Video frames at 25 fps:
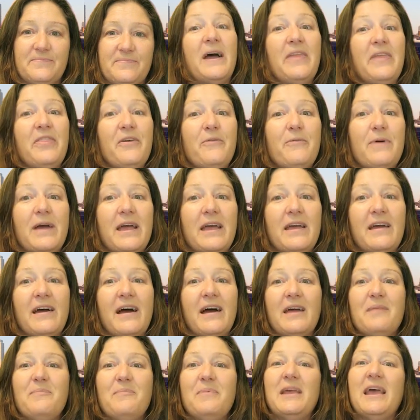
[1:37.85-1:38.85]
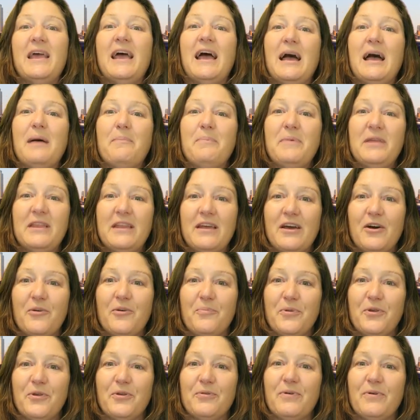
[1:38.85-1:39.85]
By the way, I'd be happy to
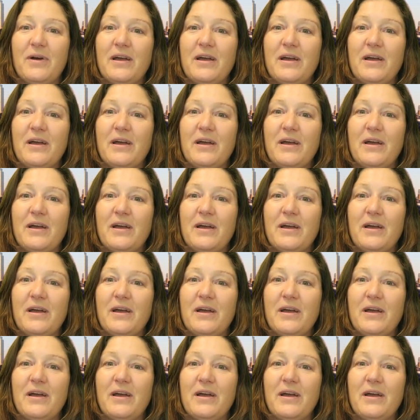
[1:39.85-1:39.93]
help you.